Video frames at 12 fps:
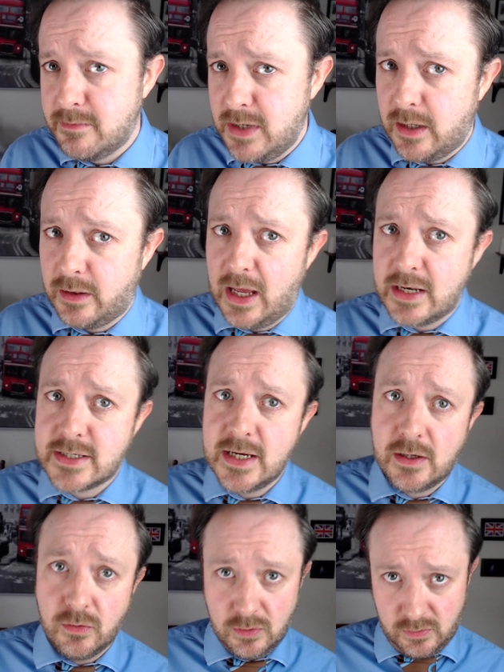the
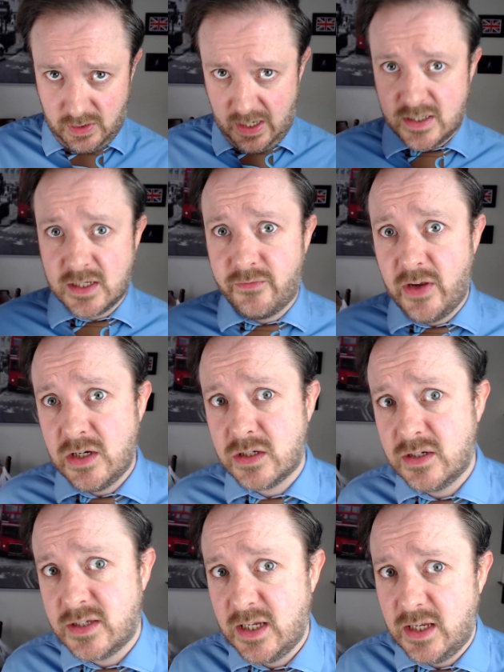Mid-Atlantic, or an
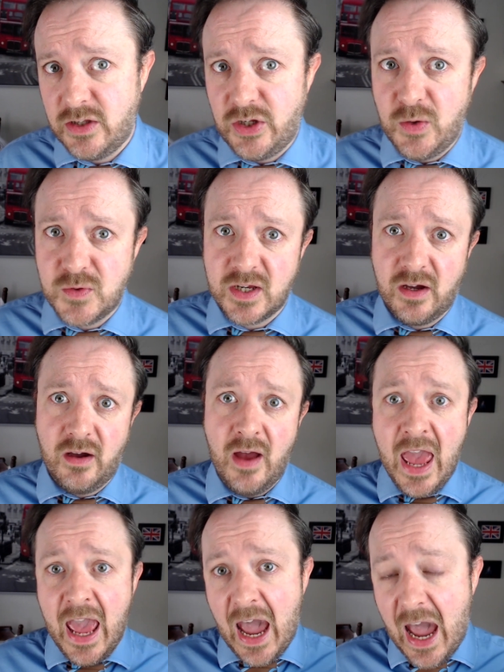excavation dig in Utah,
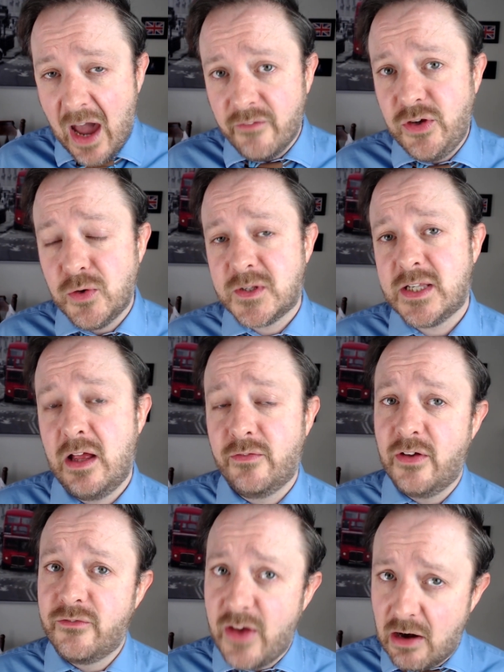have
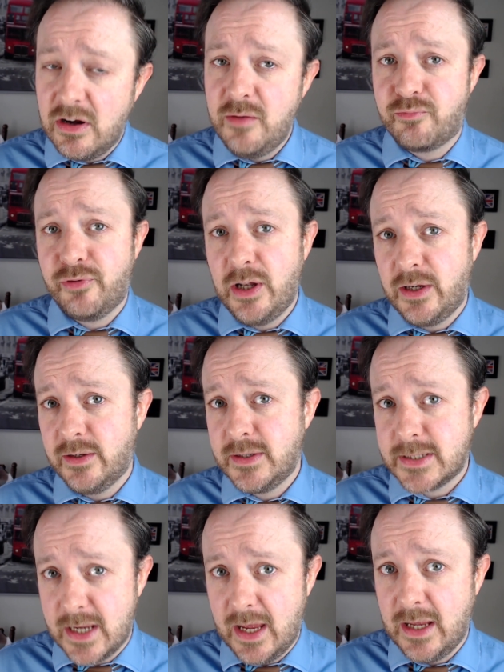yourself a very
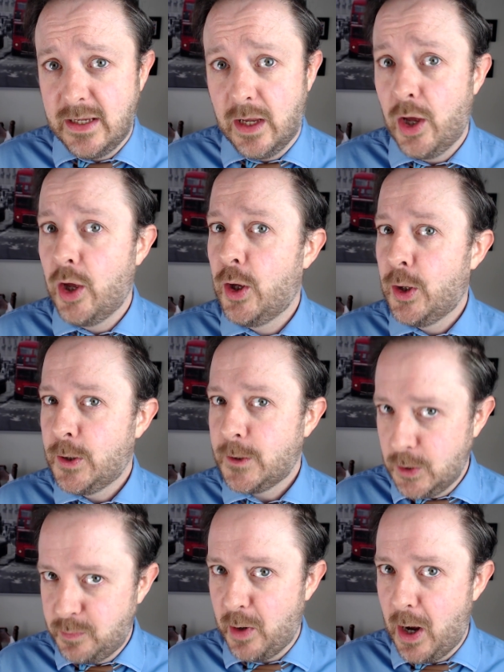brilliant day.
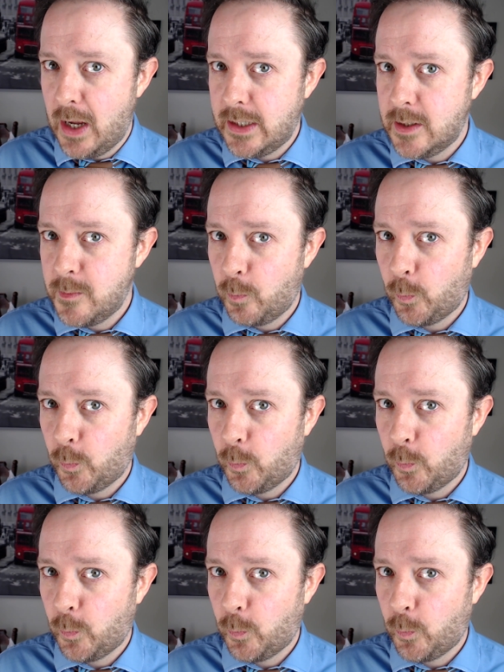Goodbye.